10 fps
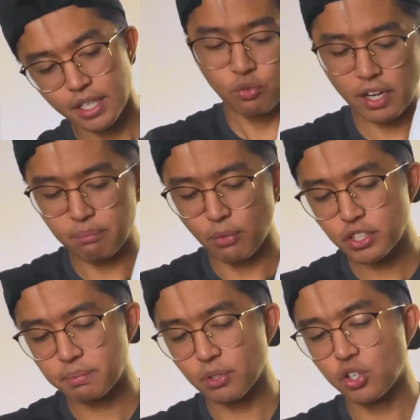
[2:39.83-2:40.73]
We have
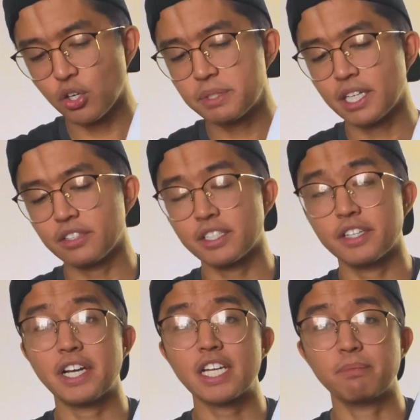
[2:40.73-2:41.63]
multiple hoops here to
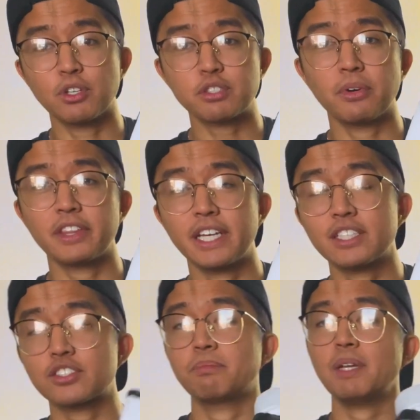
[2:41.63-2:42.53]
attach multiple
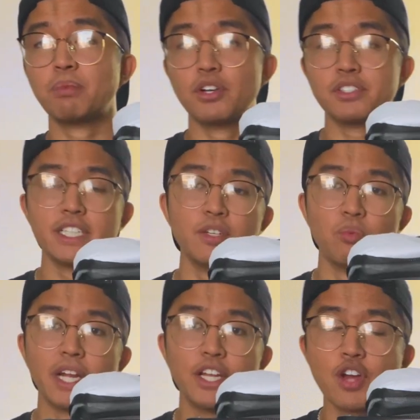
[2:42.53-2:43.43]
things. So me personally,
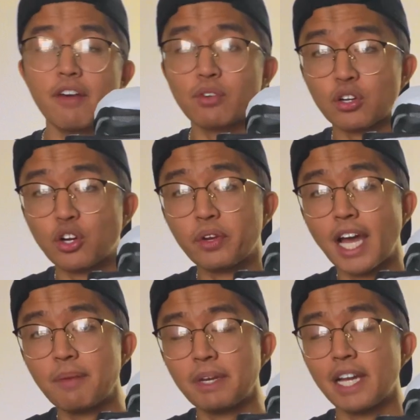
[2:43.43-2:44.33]
when I travel or go
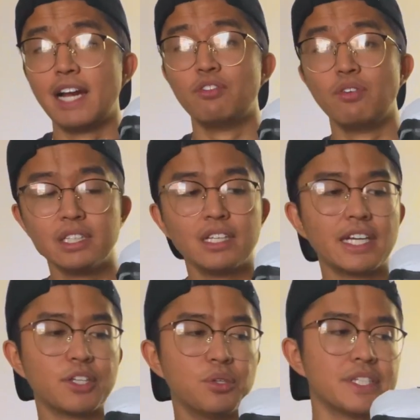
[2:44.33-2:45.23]
camping, I really
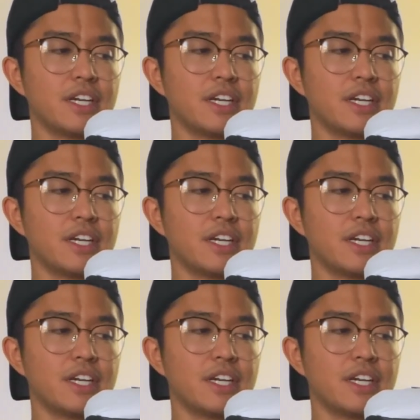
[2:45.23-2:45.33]
like using